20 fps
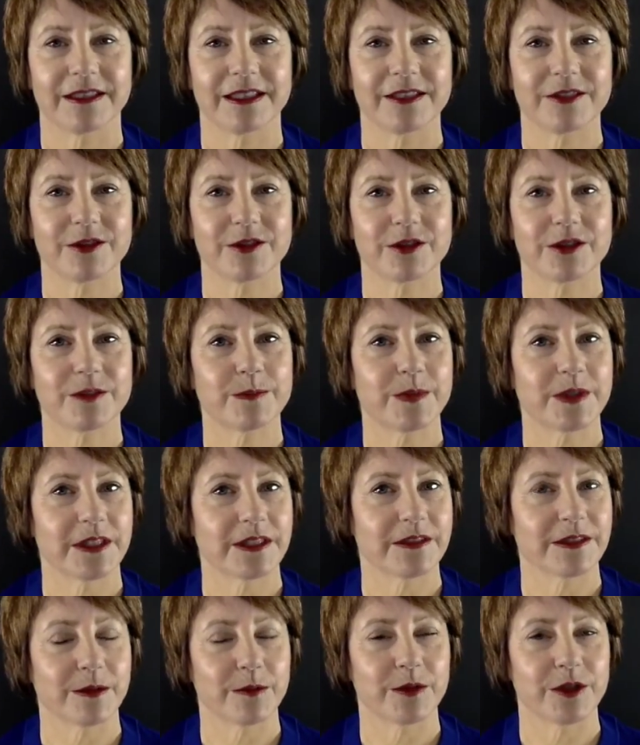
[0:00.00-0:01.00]
These are some
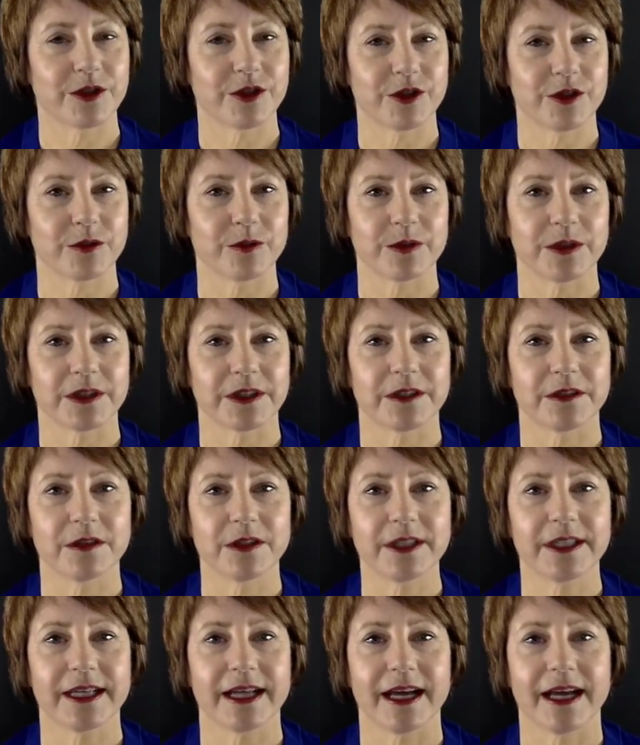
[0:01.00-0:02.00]
things I want you to really
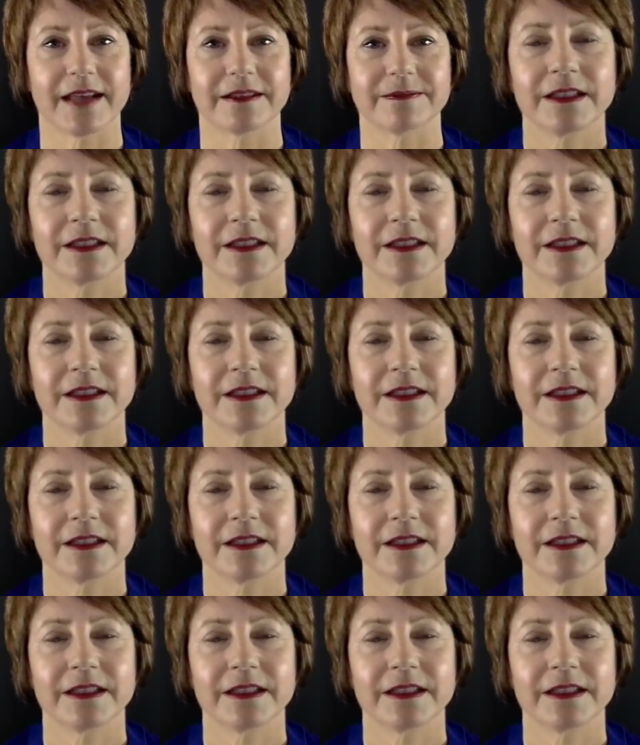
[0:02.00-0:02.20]
look at.